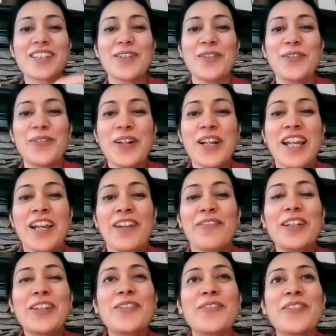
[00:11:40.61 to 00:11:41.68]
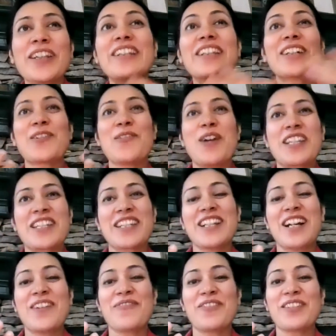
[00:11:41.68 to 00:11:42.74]
So when you read the
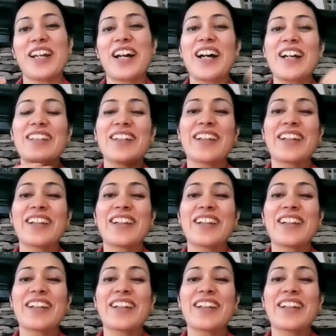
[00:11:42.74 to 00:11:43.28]
question after that,